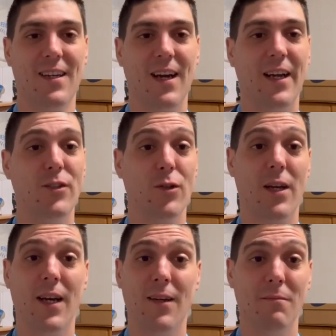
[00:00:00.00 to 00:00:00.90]
I took
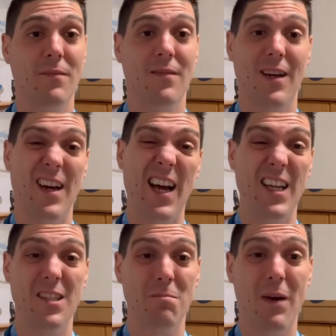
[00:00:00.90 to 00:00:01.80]
an
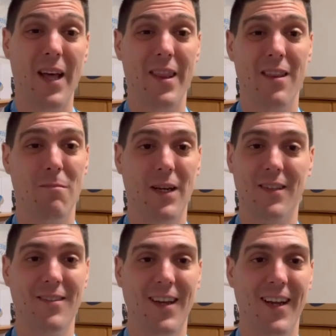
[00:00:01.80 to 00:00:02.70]
ice bath, but
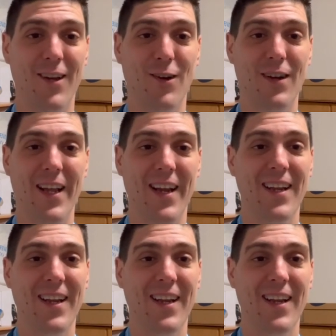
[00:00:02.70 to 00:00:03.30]
I only